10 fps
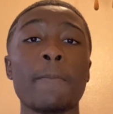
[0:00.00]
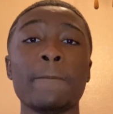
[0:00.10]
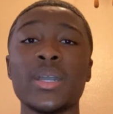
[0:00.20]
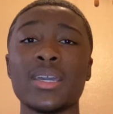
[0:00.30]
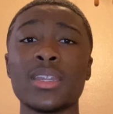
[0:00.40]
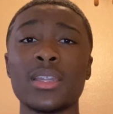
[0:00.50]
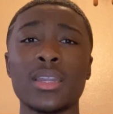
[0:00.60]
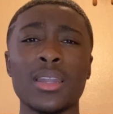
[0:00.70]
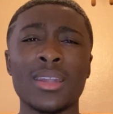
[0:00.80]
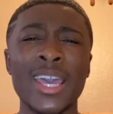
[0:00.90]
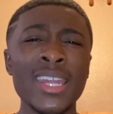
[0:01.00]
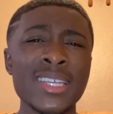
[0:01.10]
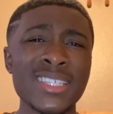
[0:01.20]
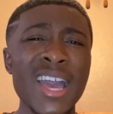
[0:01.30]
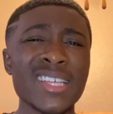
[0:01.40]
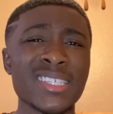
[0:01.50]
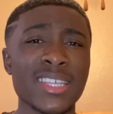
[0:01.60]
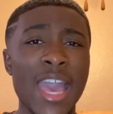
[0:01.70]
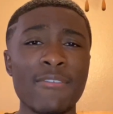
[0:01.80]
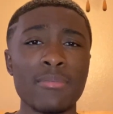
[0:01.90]
but lately sizes
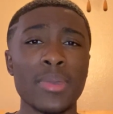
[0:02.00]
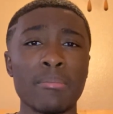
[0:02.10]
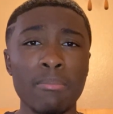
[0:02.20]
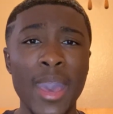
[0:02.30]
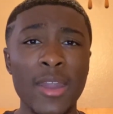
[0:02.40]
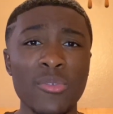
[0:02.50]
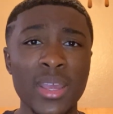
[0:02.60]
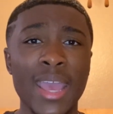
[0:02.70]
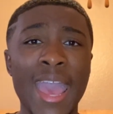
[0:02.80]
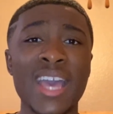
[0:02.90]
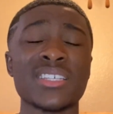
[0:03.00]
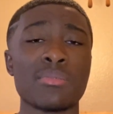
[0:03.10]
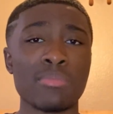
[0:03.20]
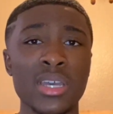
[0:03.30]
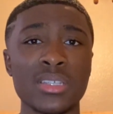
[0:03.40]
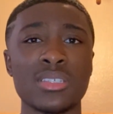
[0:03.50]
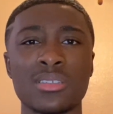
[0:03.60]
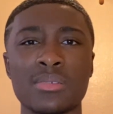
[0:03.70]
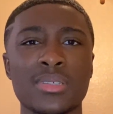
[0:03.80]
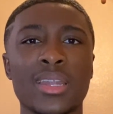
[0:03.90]
haven't been mattering as much, you
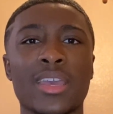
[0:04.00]
know what I'm saying?